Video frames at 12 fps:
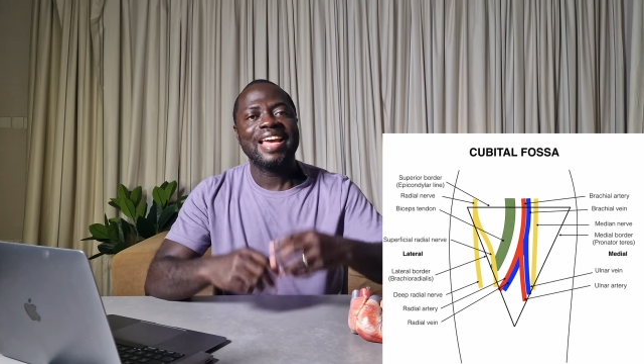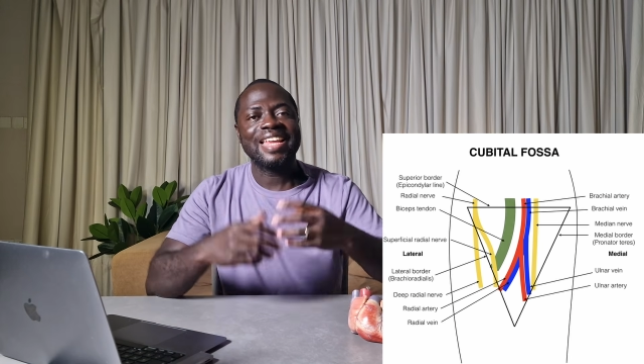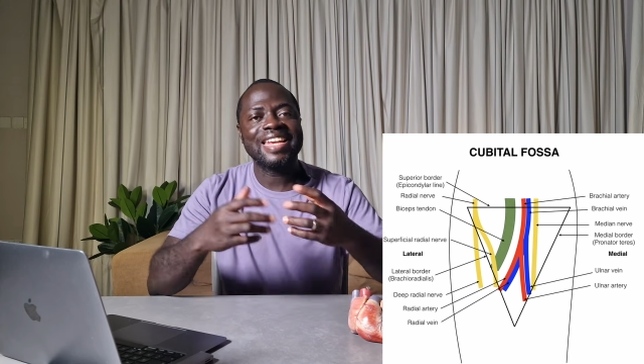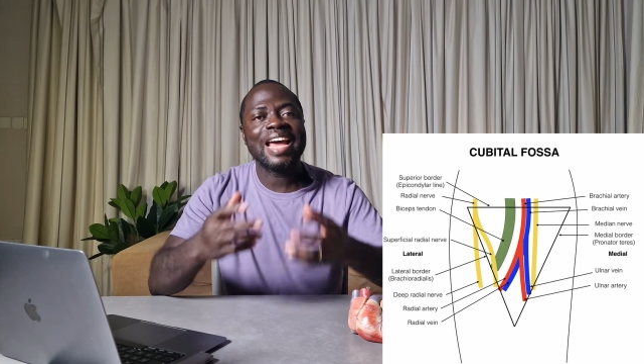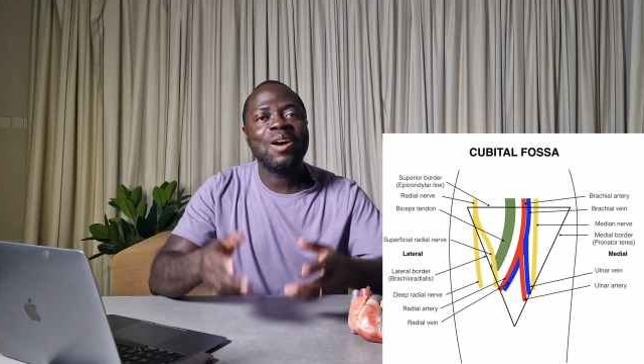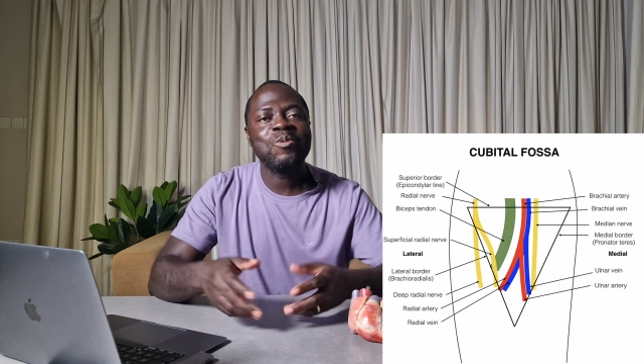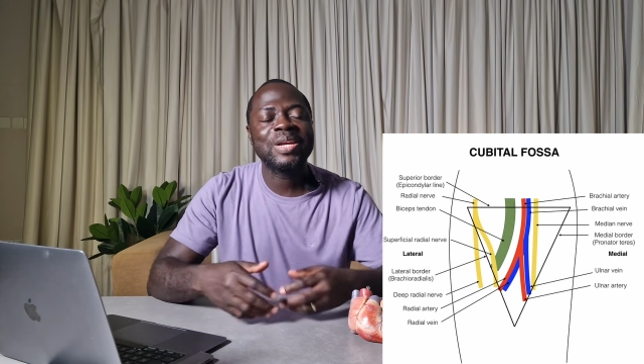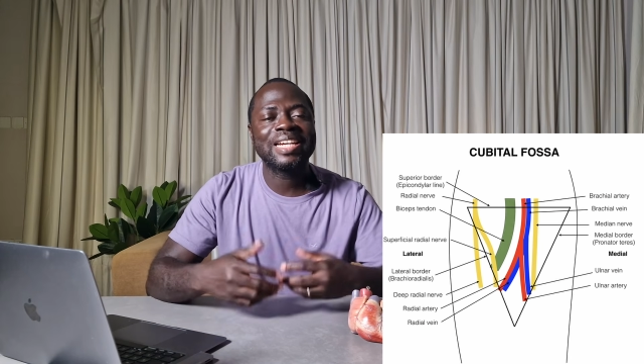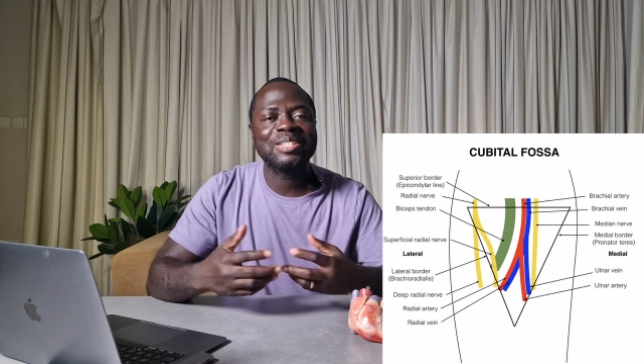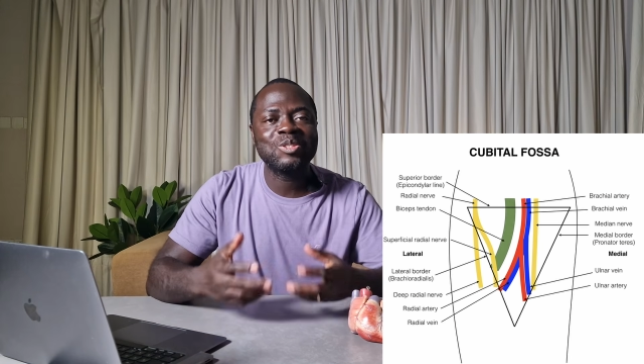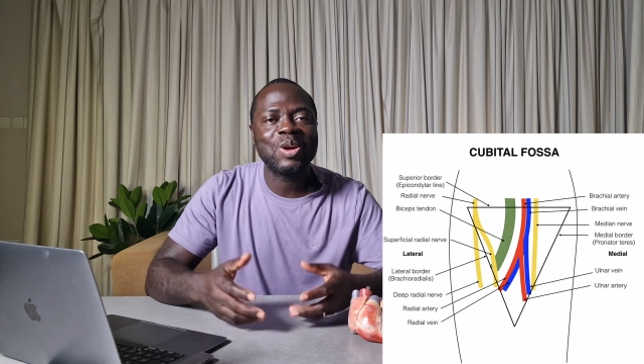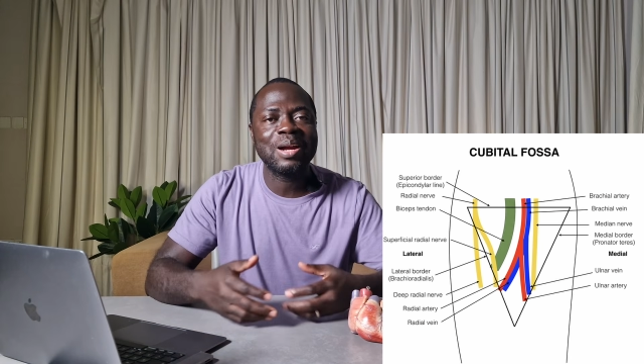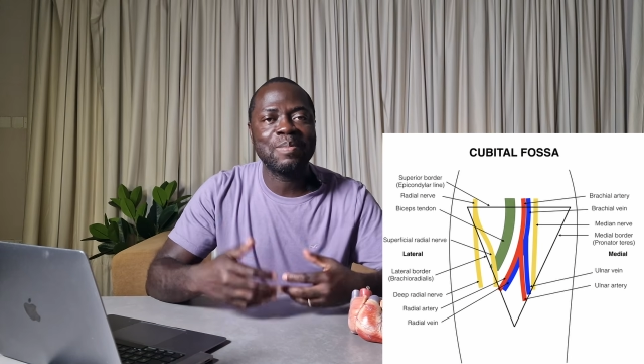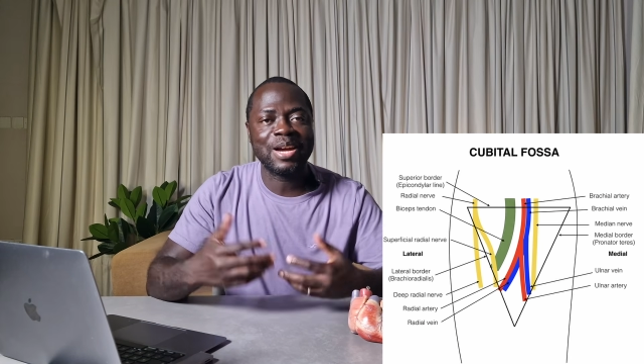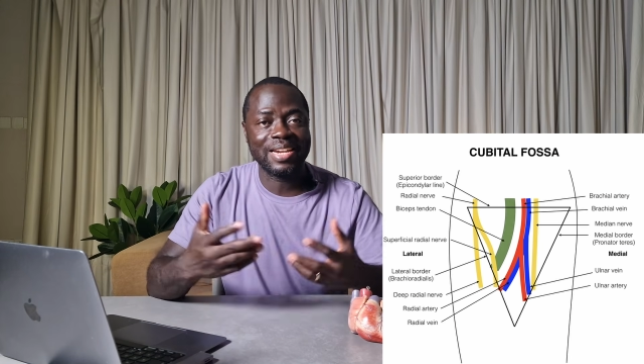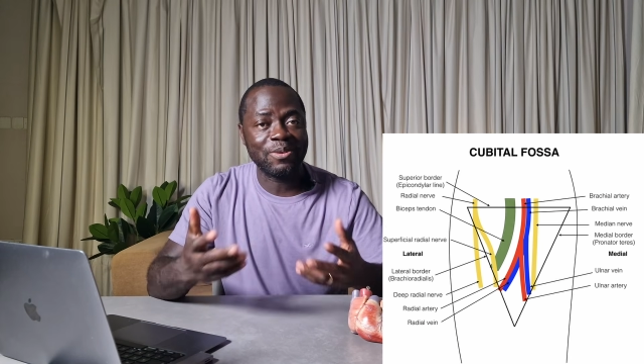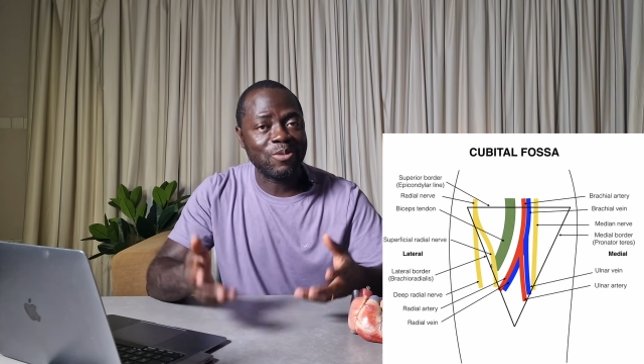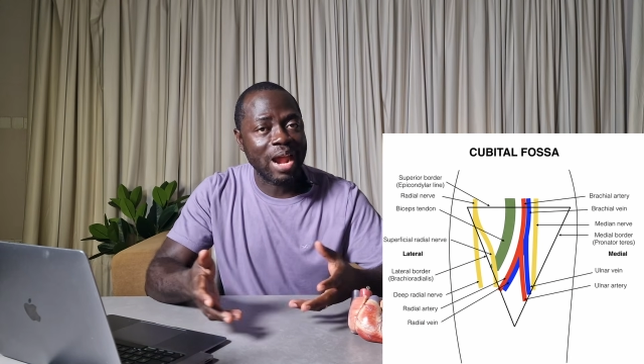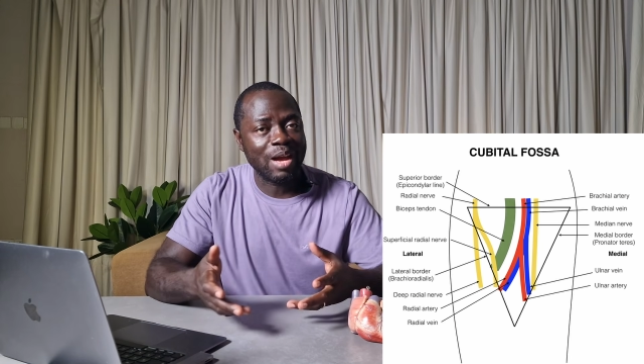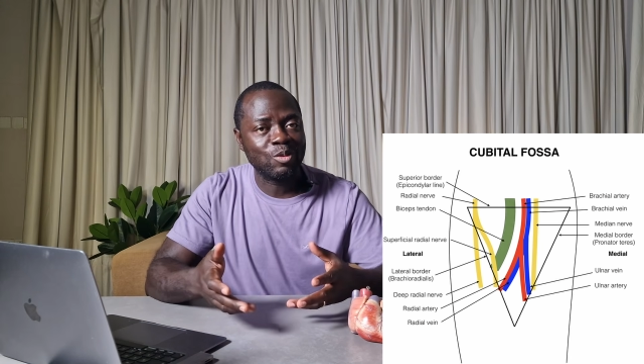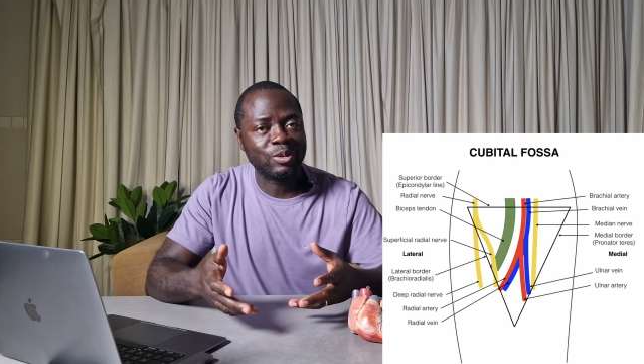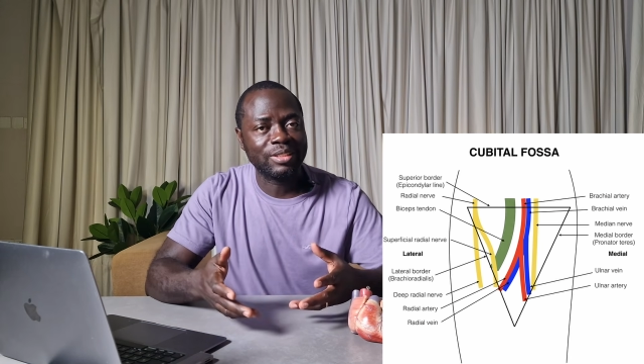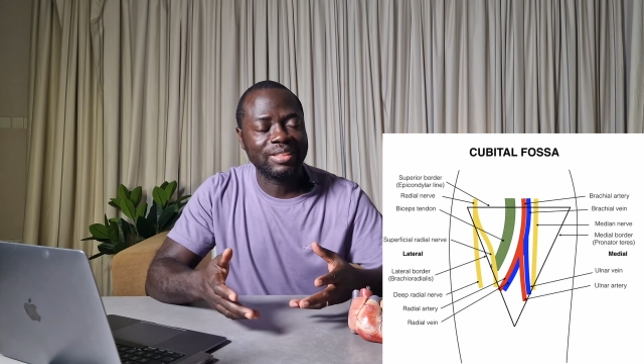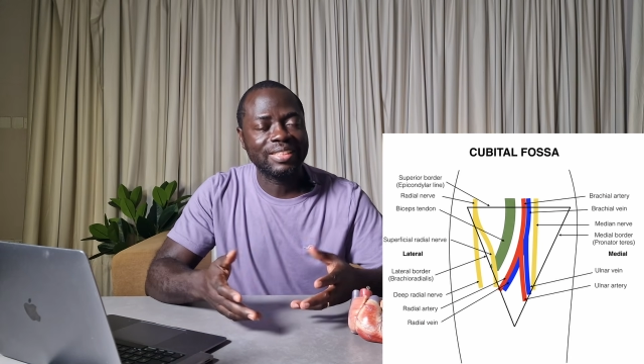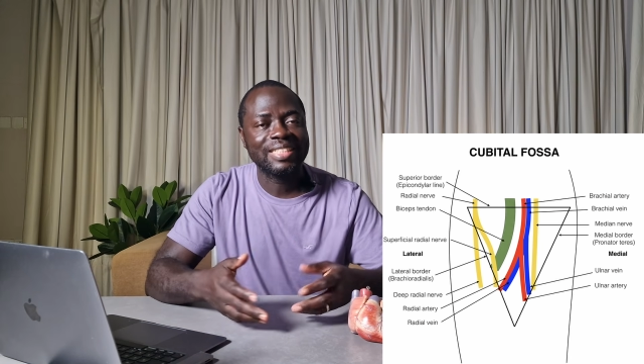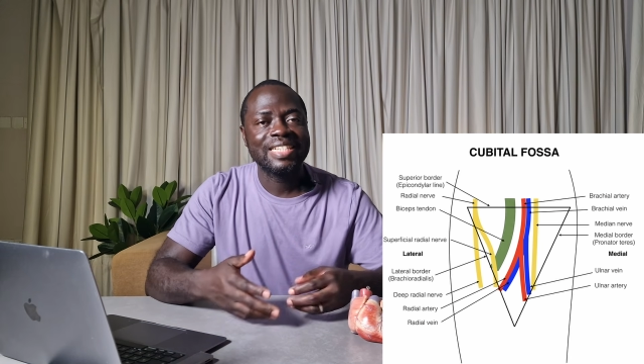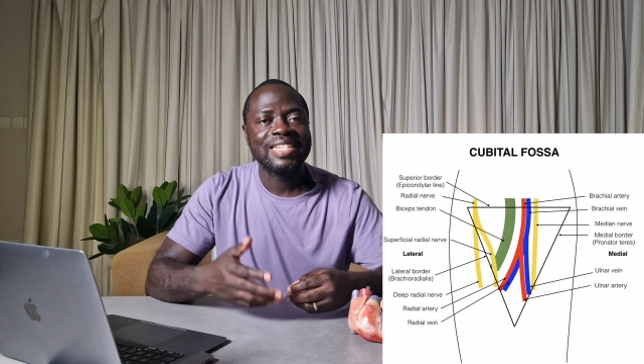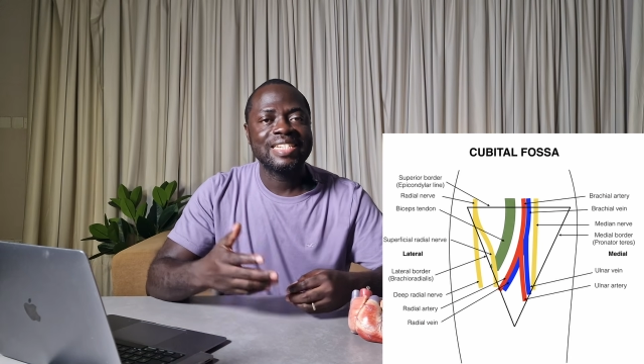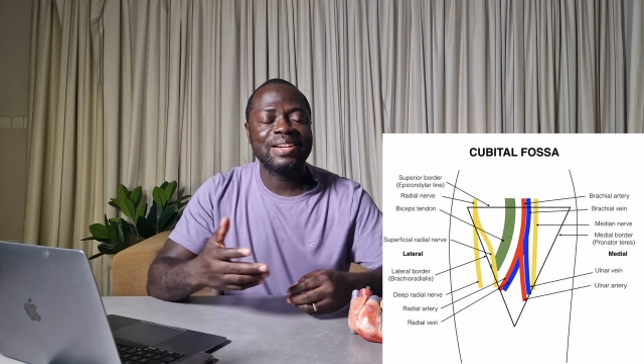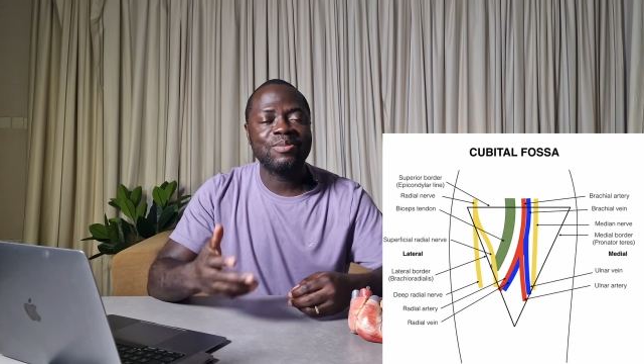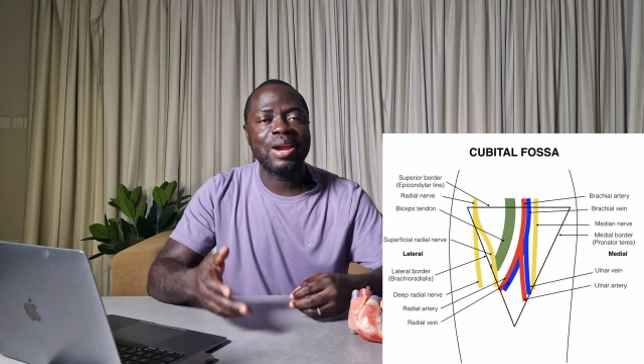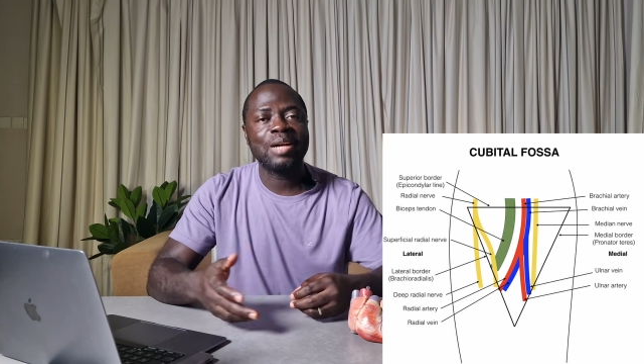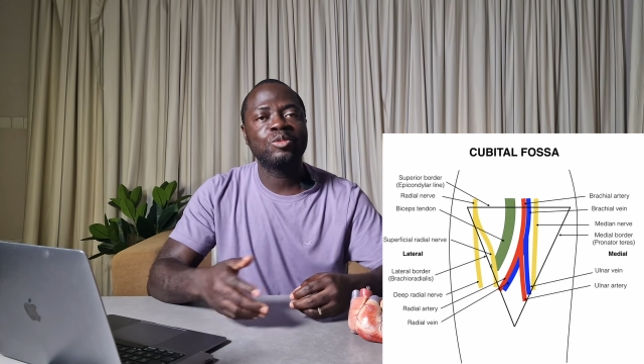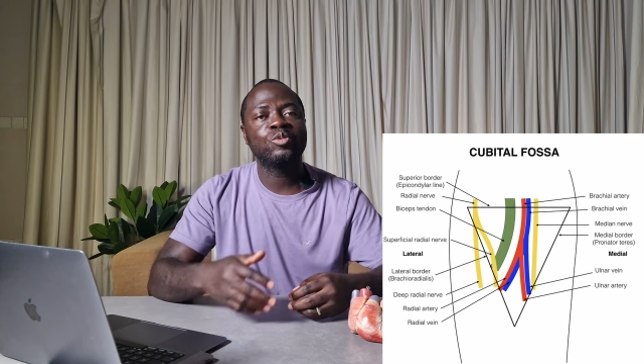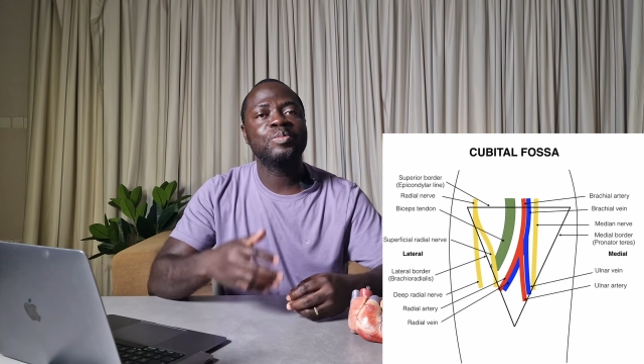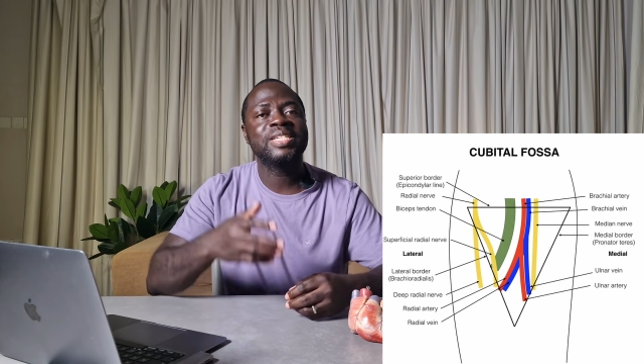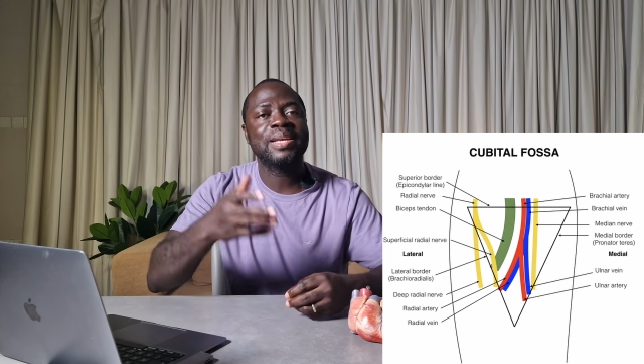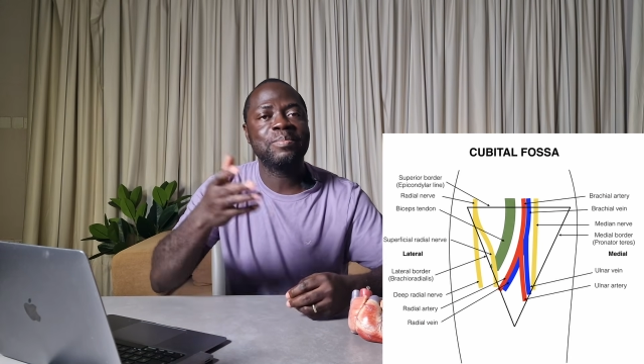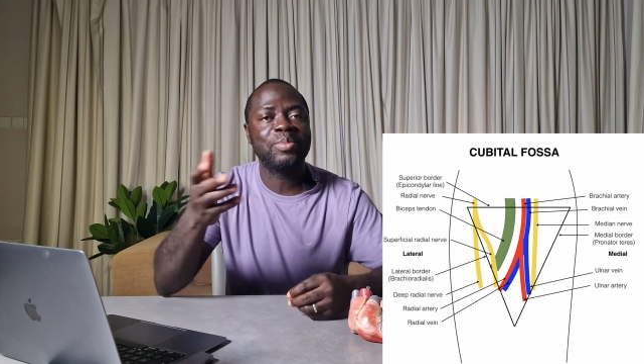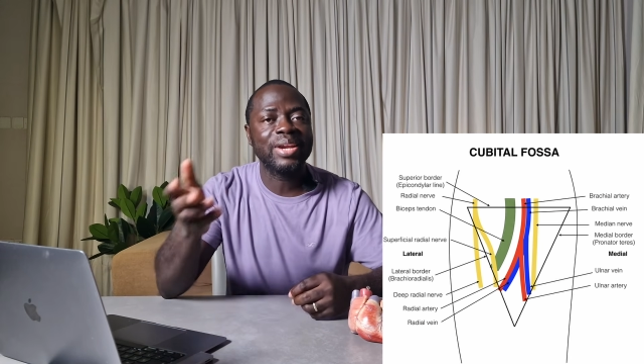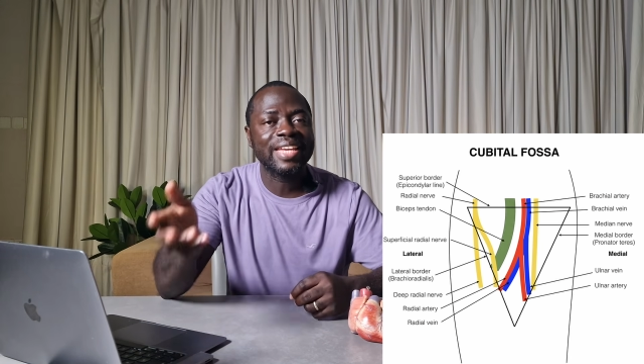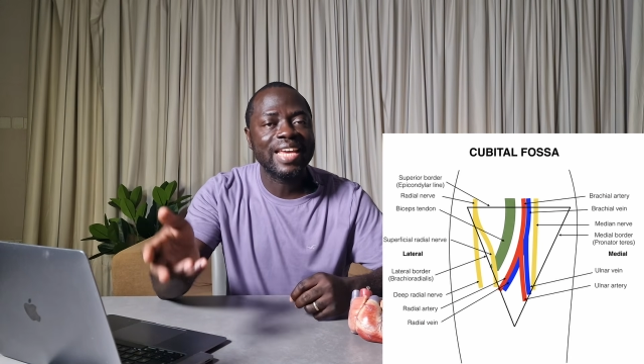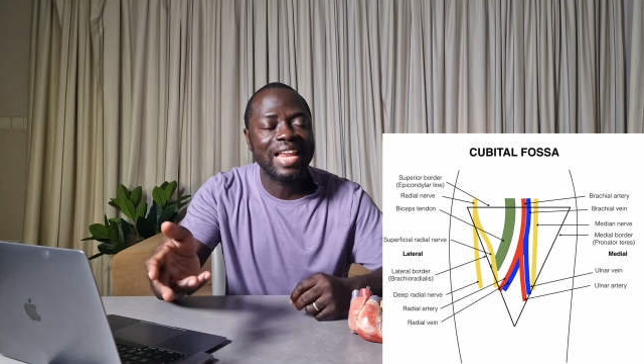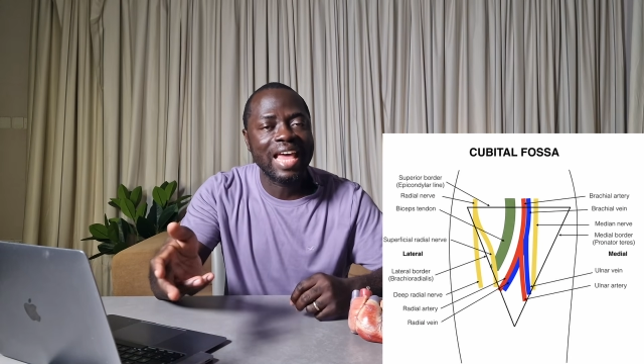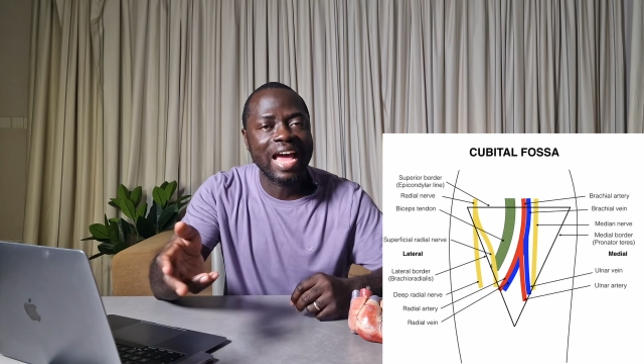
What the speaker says: And now we can talk about the routes. The route will be the brachial